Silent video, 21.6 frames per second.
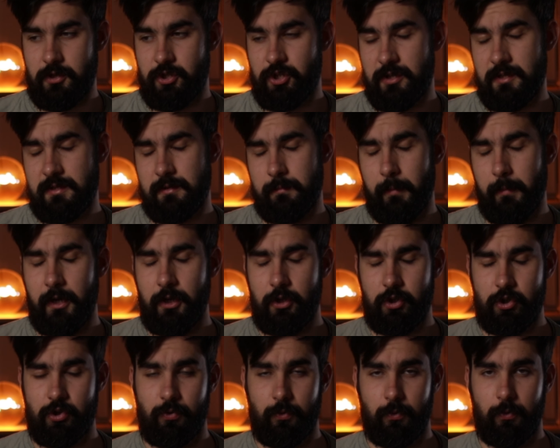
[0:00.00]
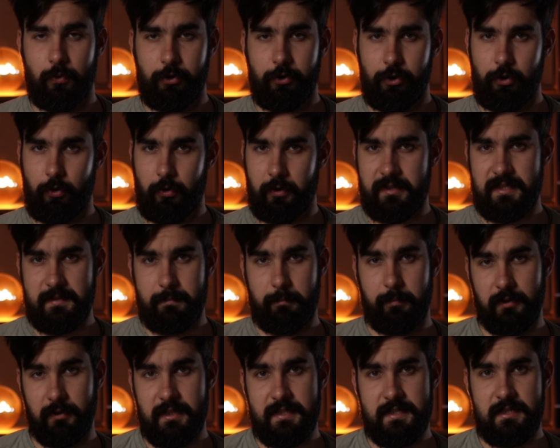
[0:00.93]
just make sure you're
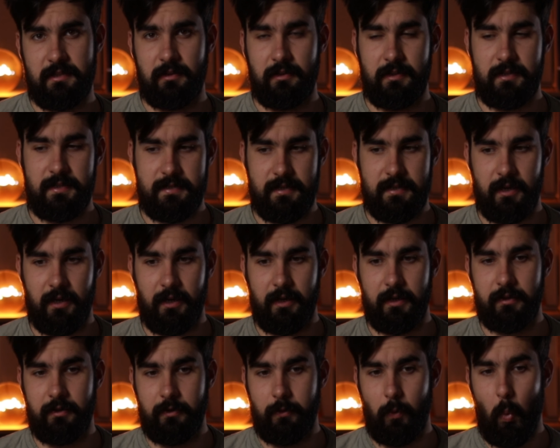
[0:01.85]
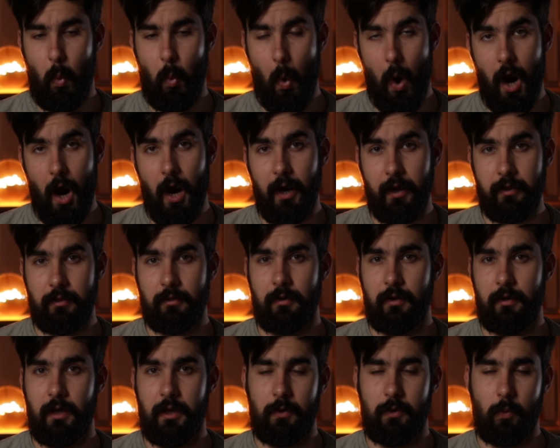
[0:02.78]
explicitly saying what
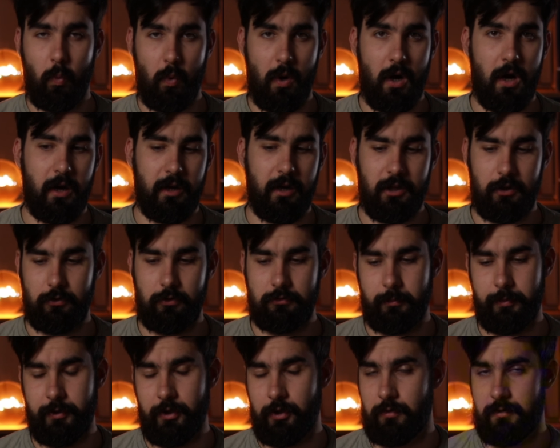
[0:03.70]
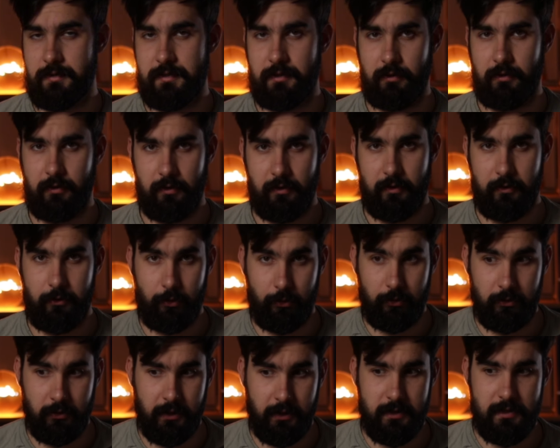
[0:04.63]
and why you'll be using your
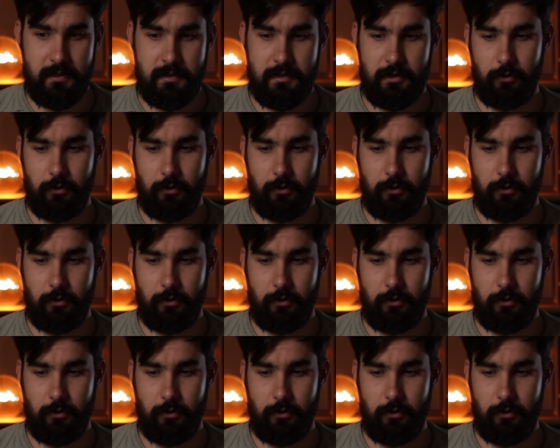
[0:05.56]
list.